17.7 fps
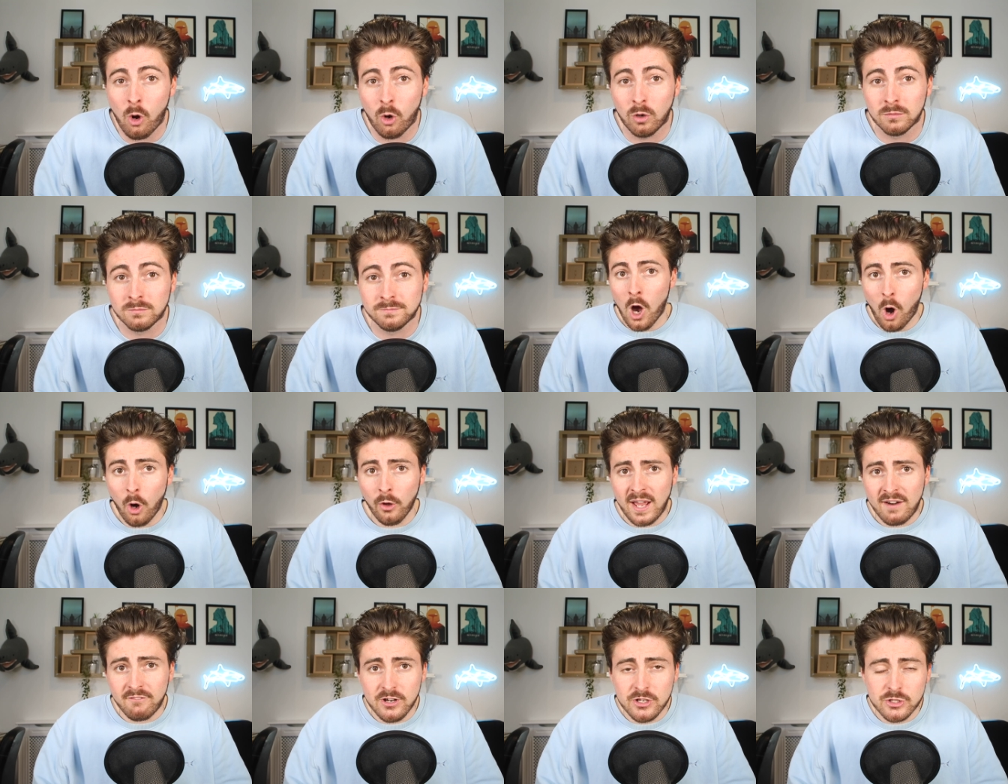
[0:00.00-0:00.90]
long.
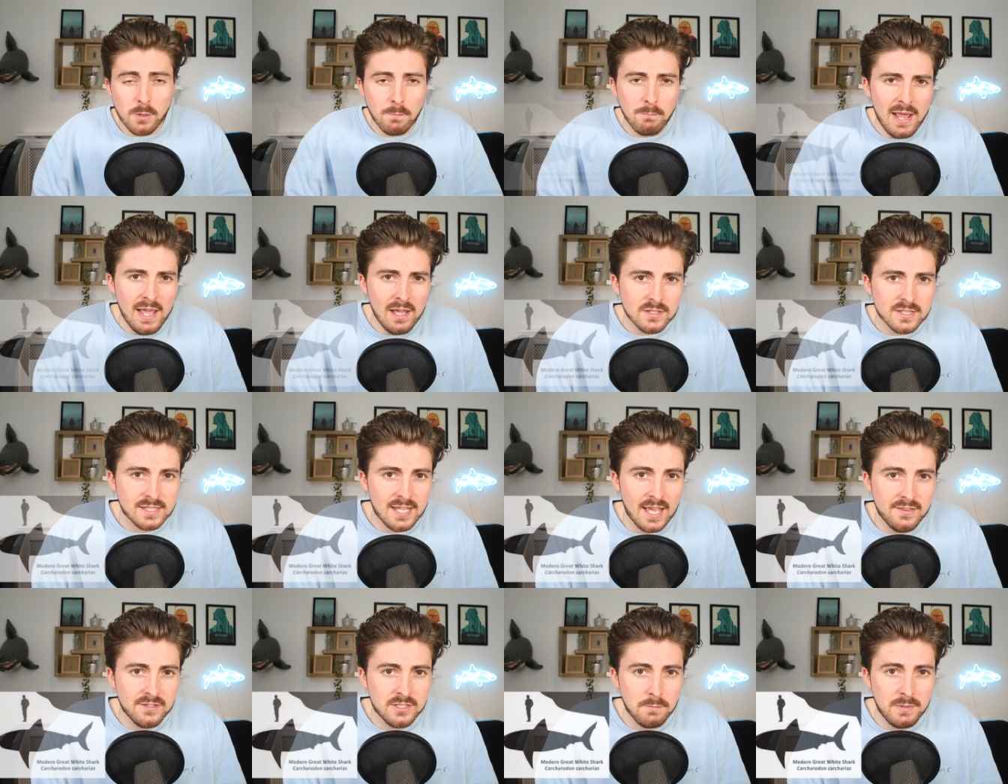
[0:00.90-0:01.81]
On average, males
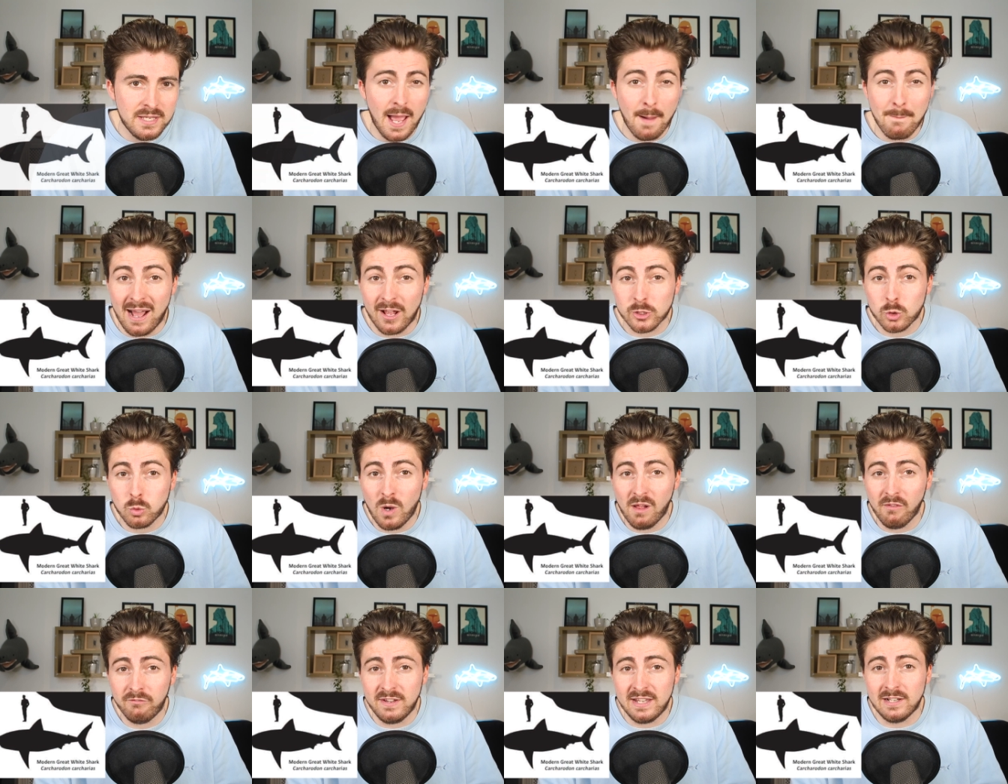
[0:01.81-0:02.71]
tend to be about
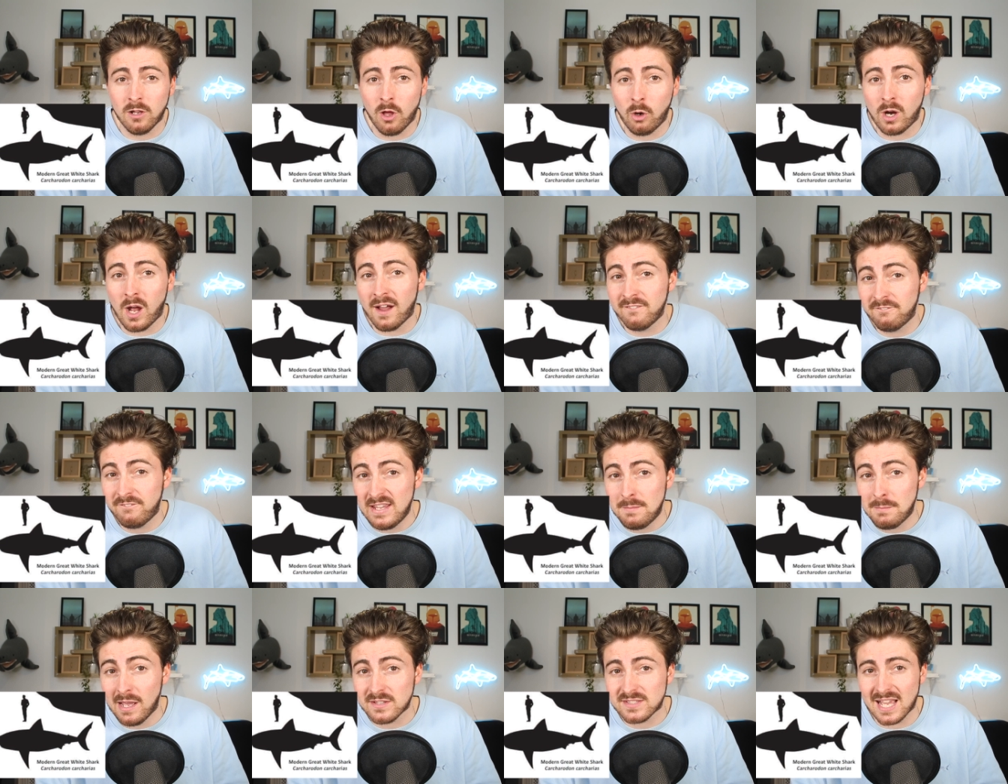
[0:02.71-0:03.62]
twelve feet long and
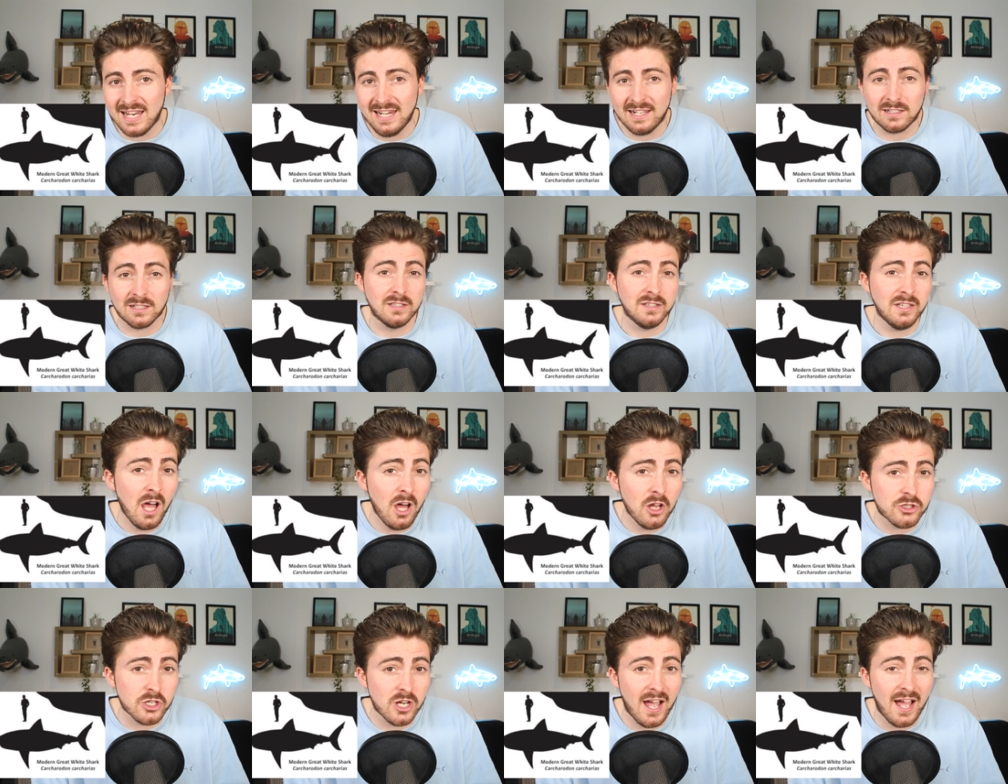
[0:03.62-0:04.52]
females a little
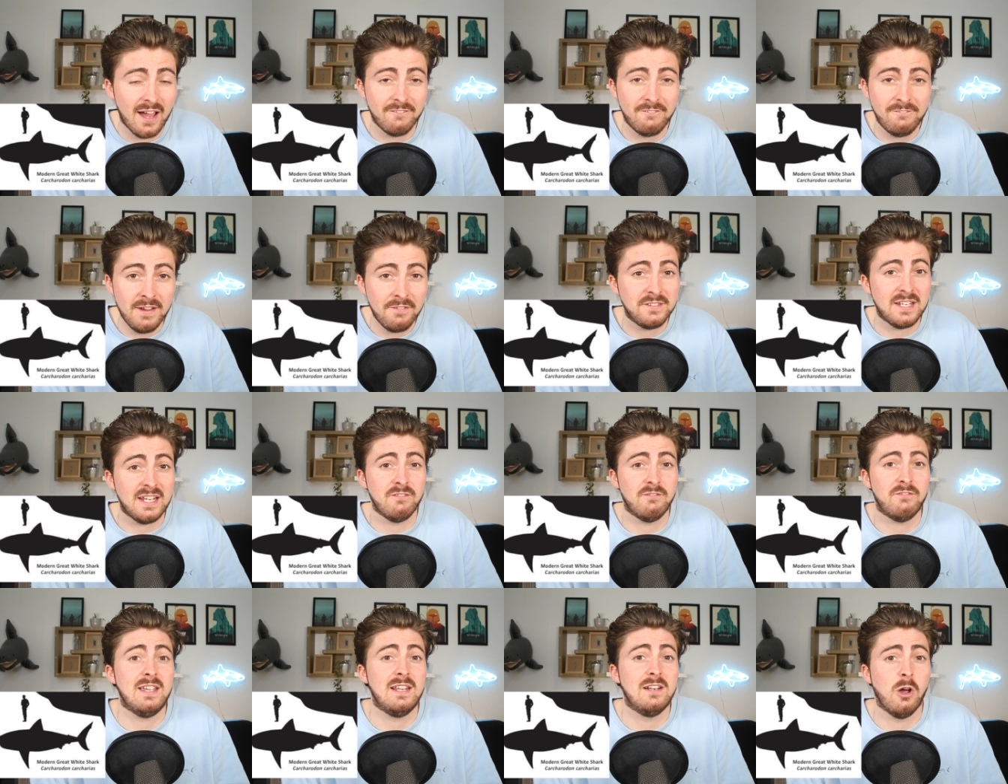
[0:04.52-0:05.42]
larger at
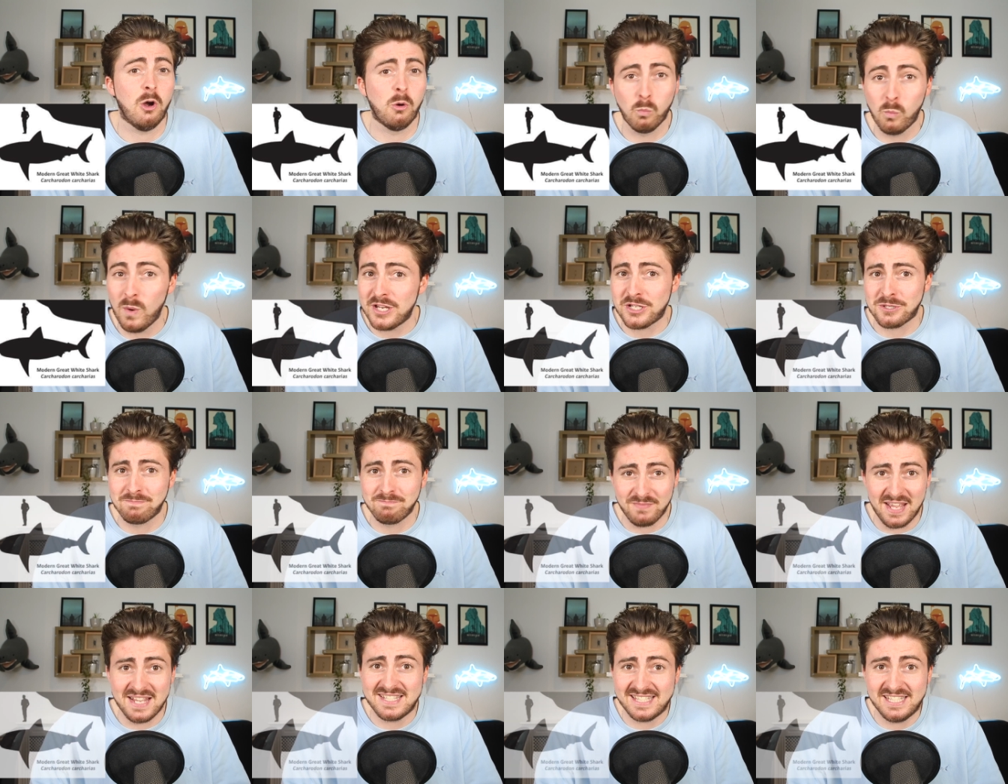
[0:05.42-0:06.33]
fifteen feet long, which
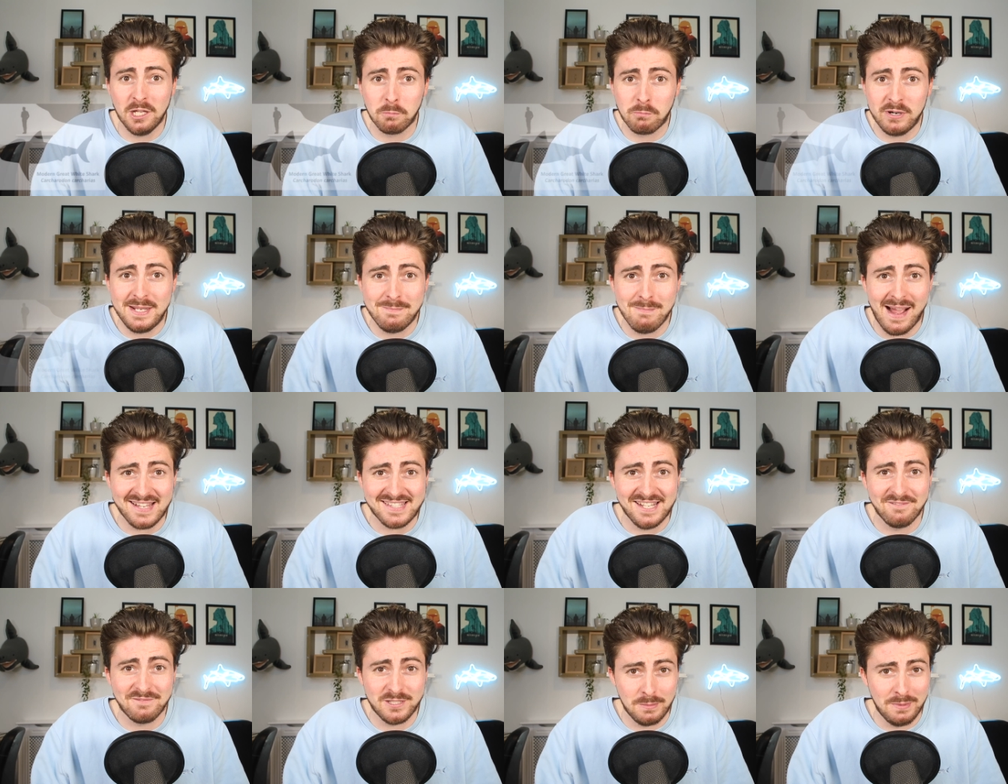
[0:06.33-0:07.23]
is still pretty
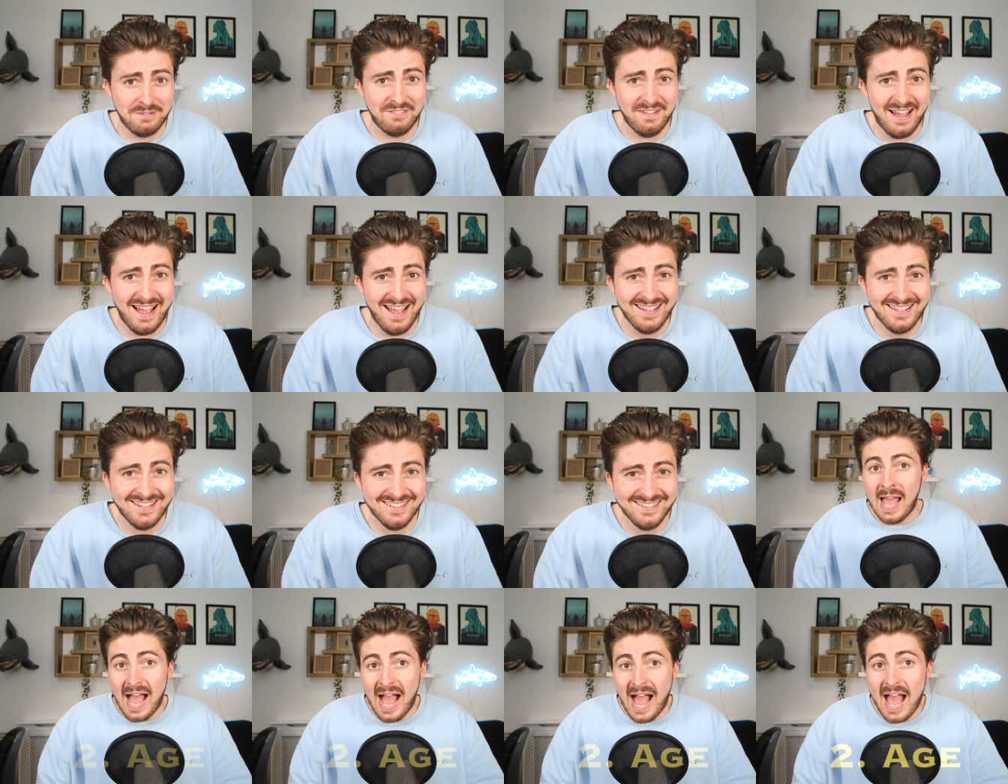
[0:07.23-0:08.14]
massive to be fair.
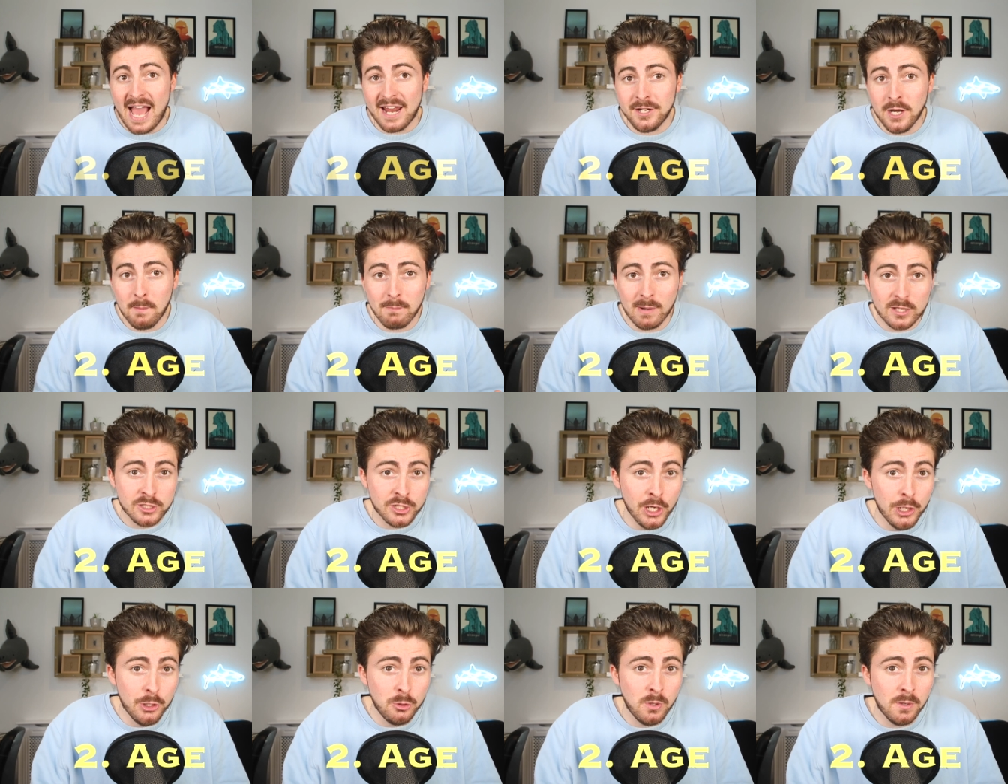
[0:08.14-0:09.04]
At number
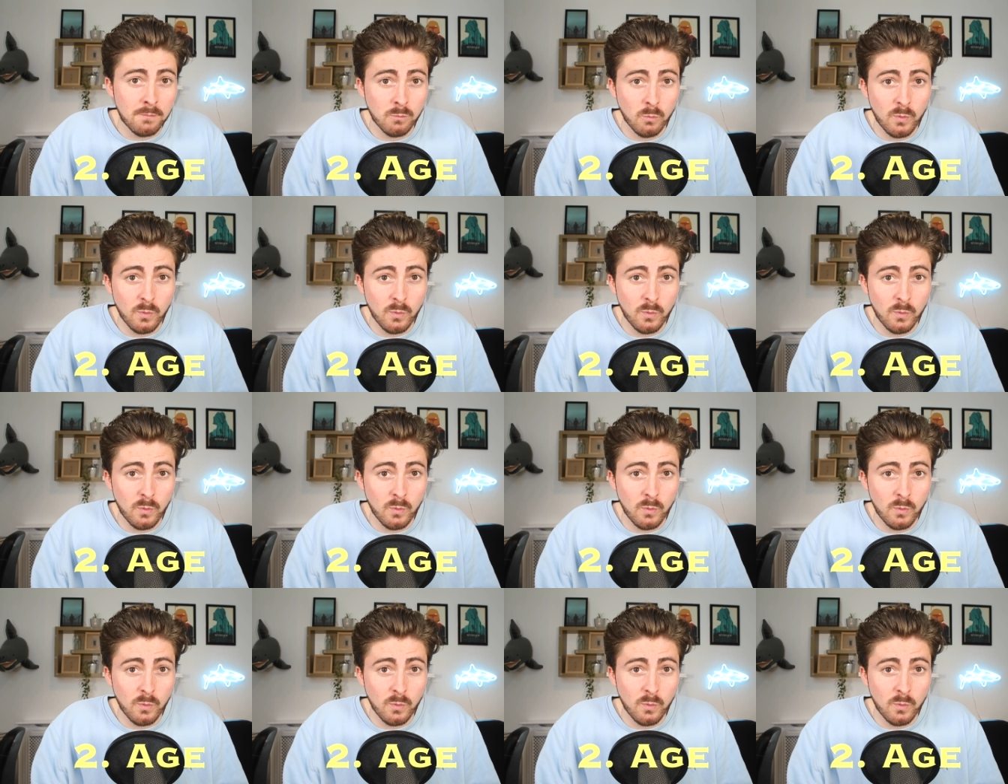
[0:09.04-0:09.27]
two,